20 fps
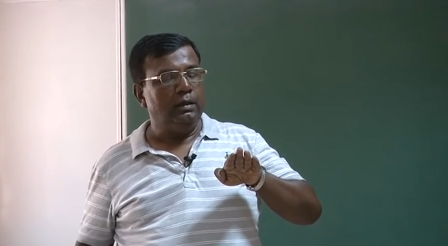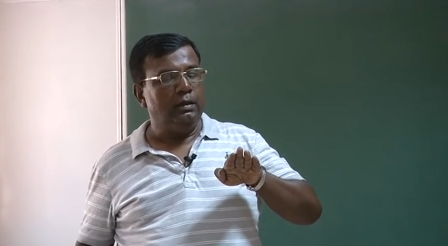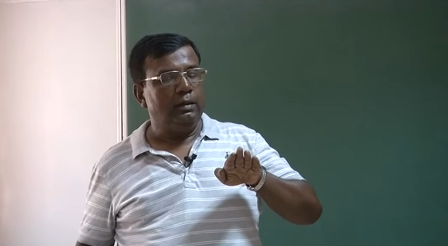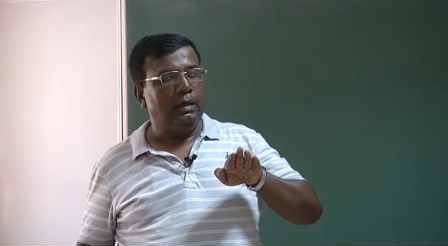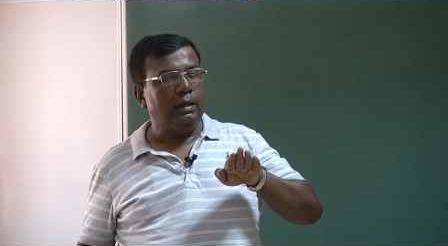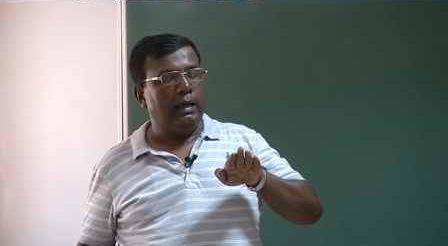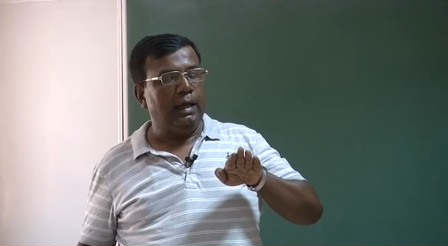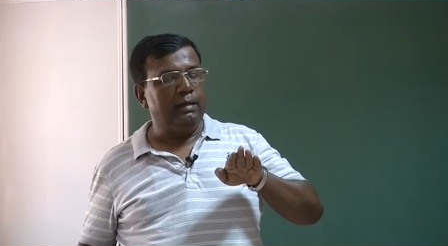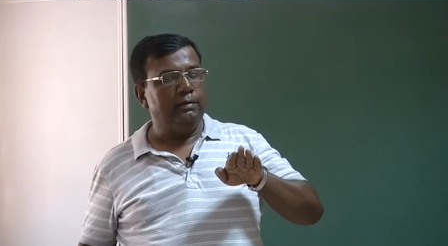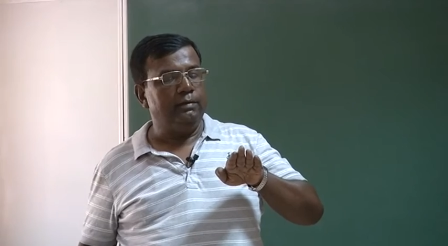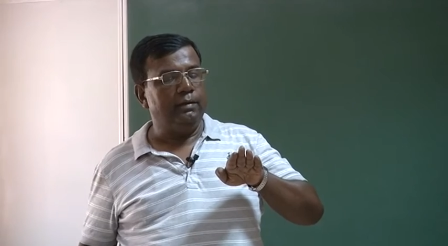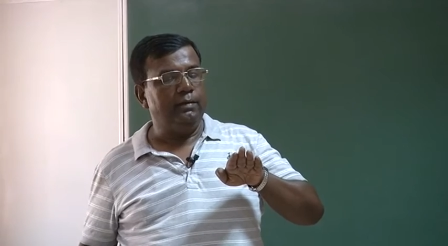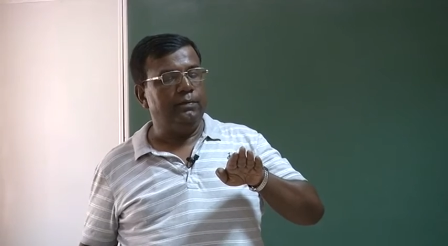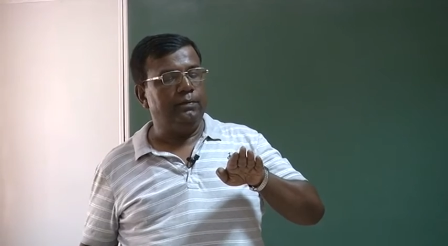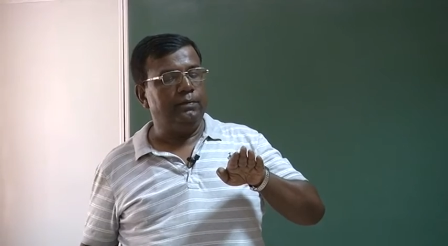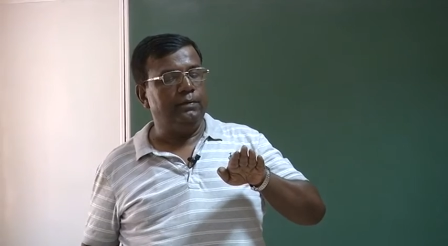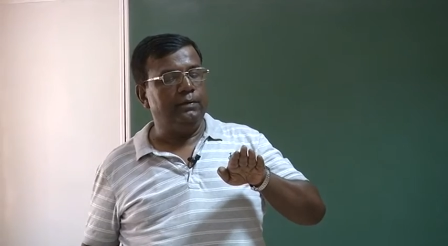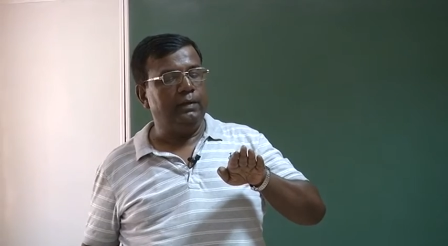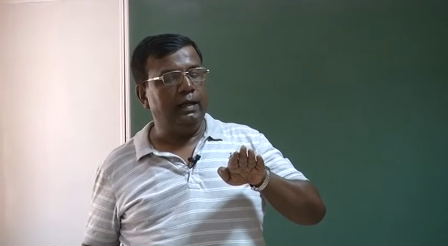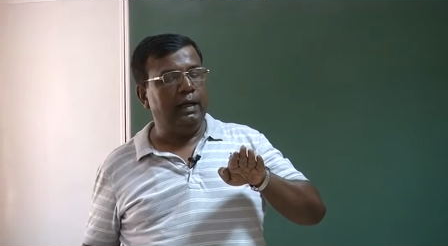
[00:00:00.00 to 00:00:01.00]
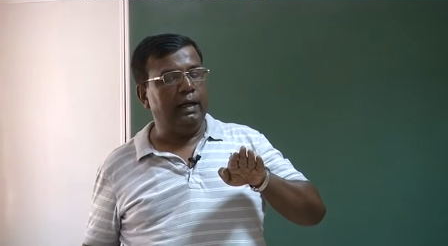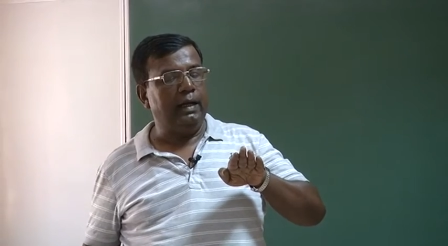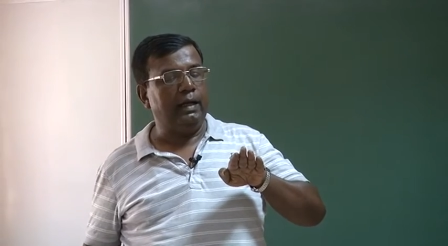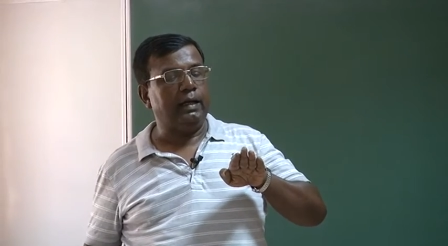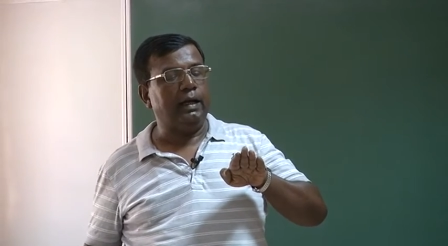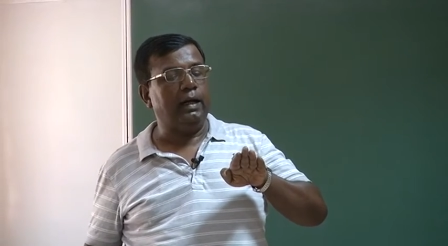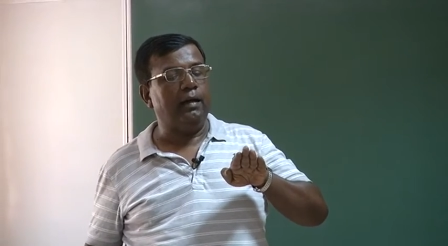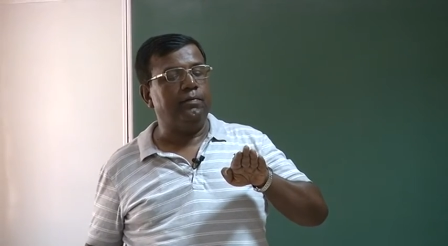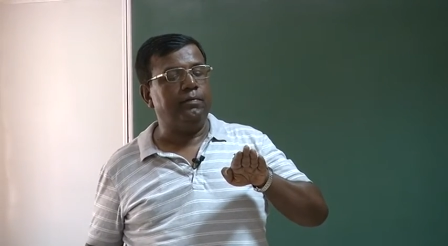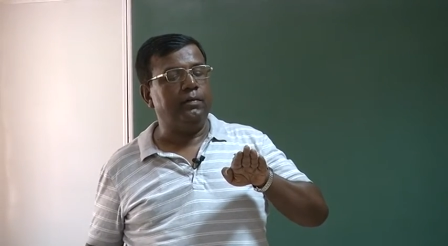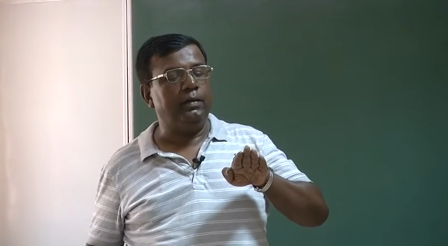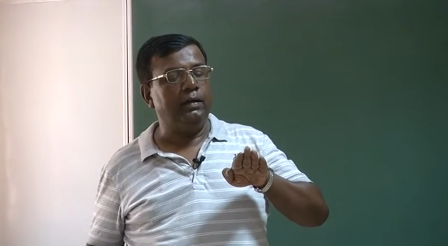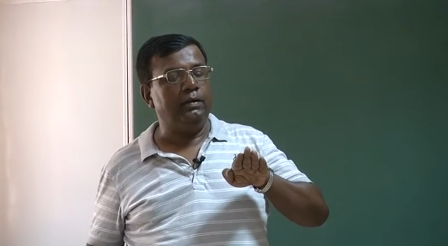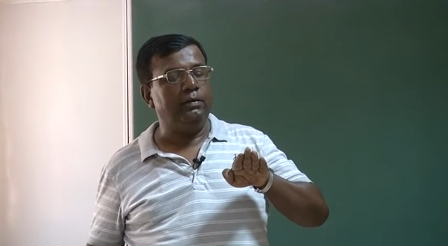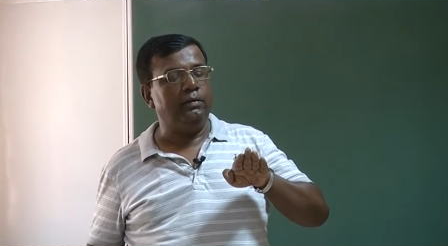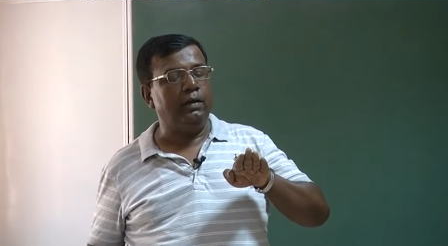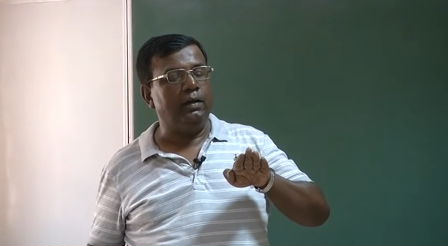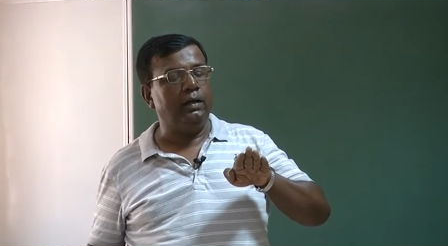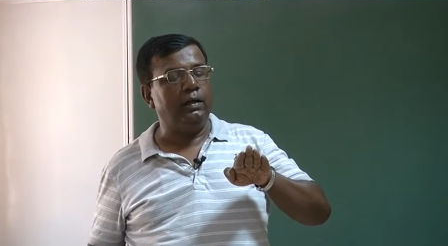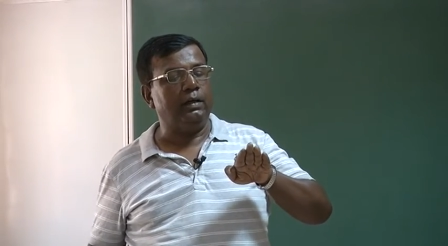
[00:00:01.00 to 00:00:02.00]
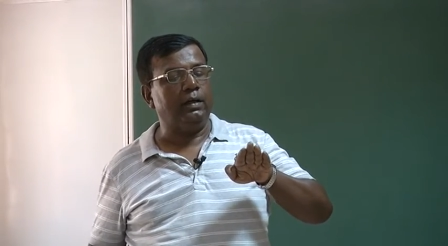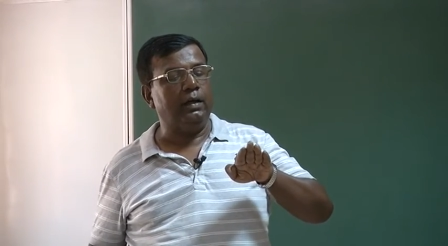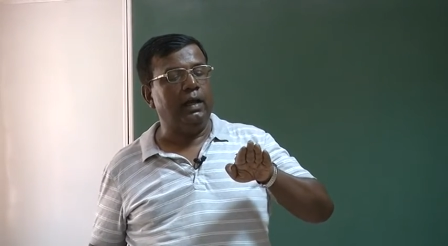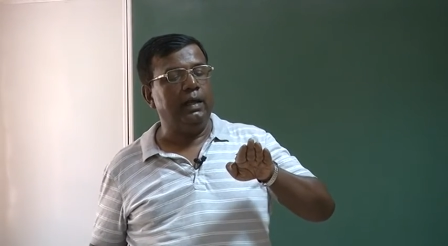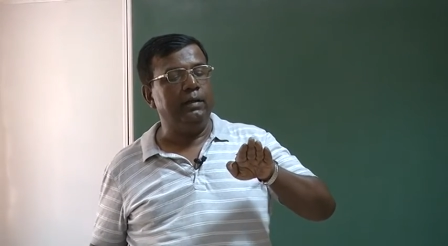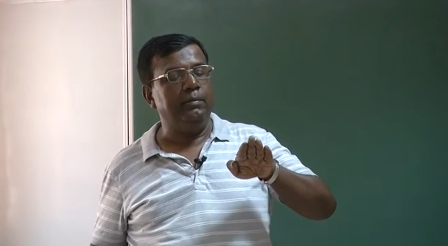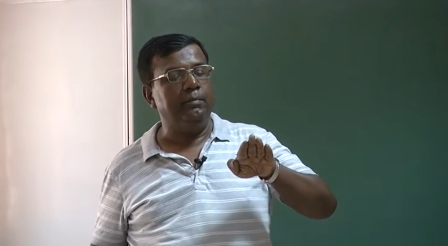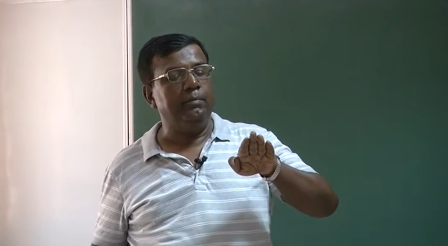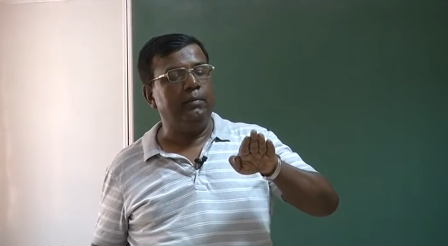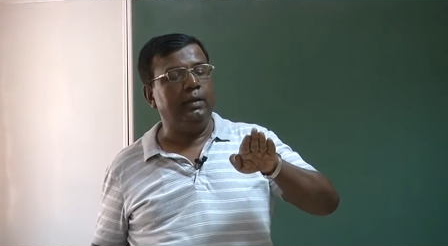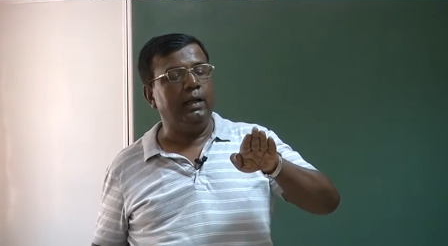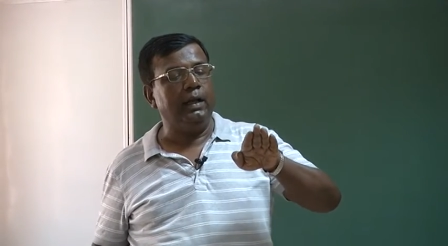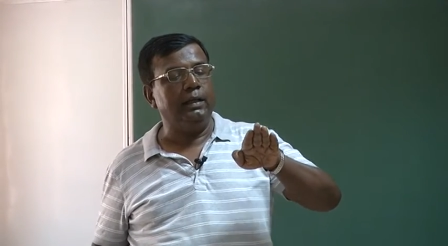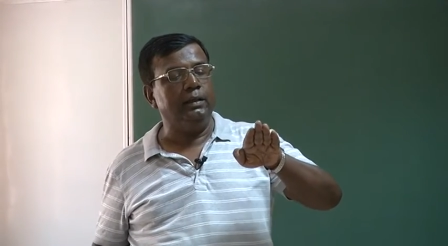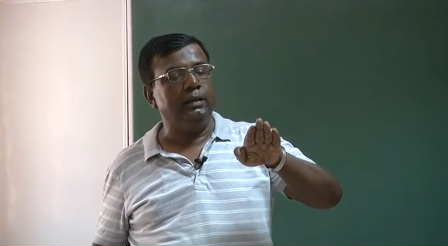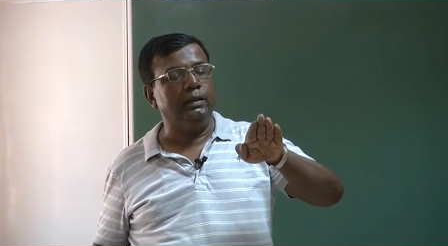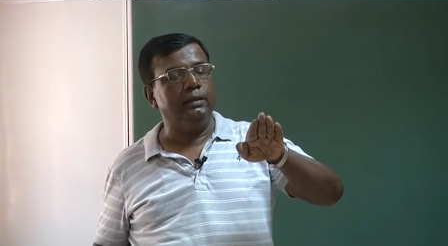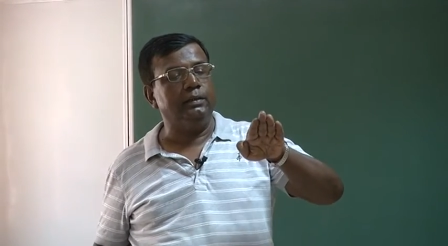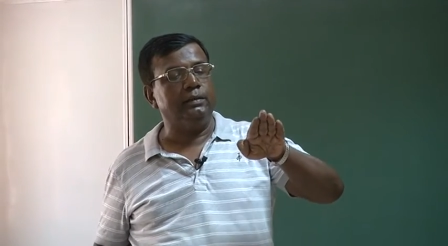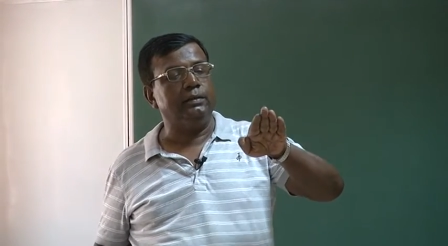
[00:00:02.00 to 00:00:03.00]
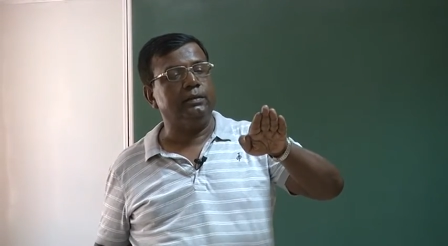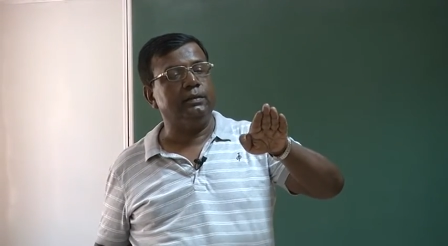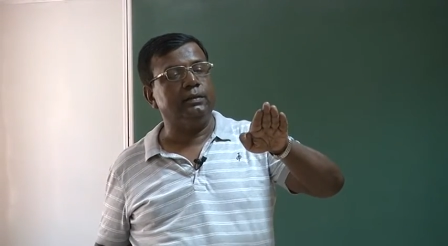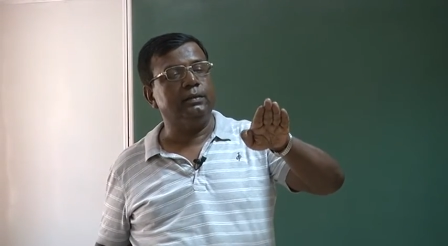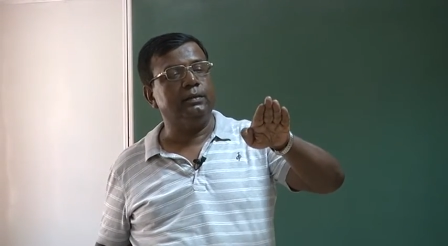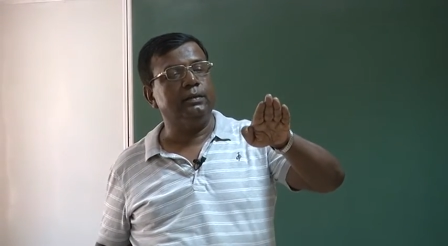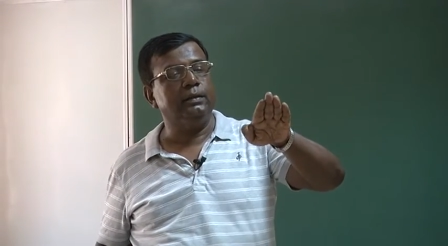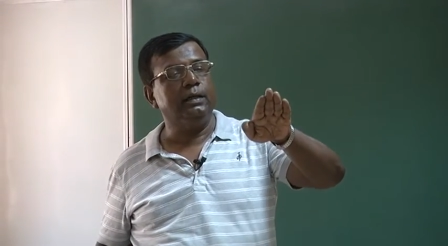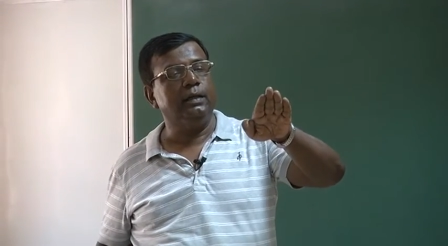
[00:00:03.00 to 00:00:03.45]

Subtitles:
that as if the aircraft is on a climb like this,